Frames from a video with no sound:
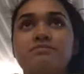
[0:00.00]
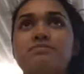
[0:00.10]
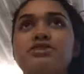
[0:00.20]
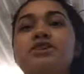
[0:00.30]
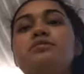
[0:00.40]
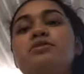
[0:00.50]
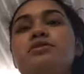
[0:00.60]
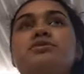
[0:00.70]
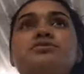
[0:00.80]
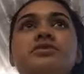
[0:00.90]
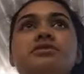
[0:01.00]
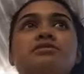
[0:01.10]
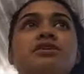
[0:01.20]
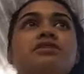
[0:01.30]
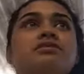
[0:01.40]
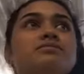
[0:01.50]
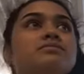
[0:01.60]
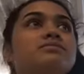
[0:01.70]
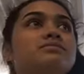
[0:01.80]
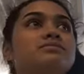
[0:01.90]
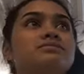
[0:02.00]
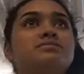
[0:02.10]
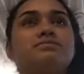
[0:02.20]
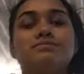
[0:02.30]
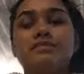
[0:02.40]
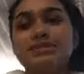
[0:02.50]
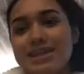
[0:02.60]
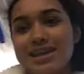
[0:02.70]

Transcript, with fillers: But she gave me Oreos, so I don't care. Um, See?